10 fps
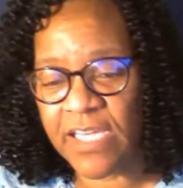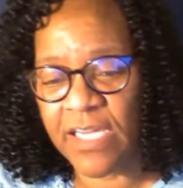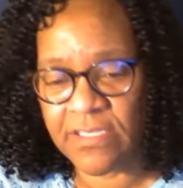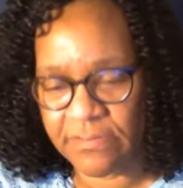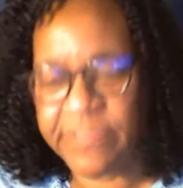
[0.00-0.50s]

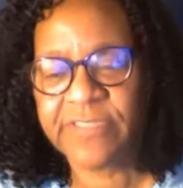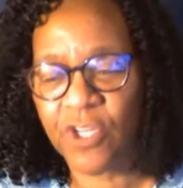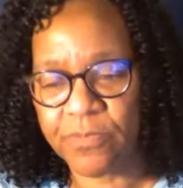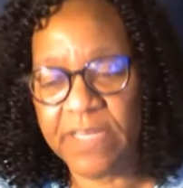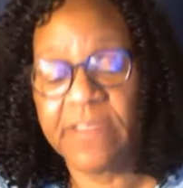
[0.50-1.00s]
it
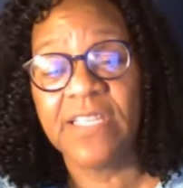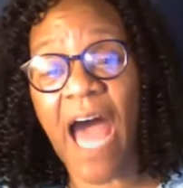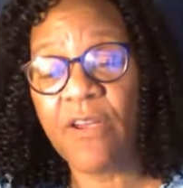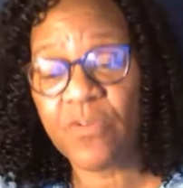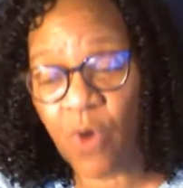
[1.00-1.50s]
excuse me. The
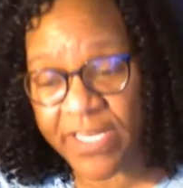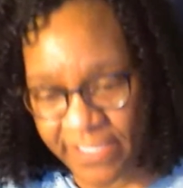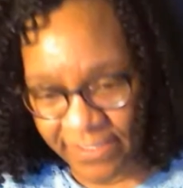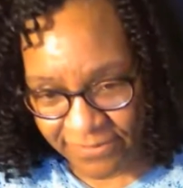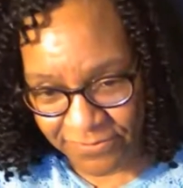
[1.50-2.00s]
law is what it
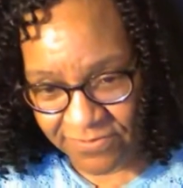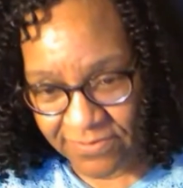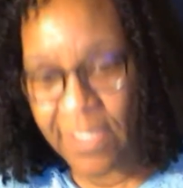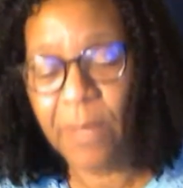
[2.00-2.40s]
is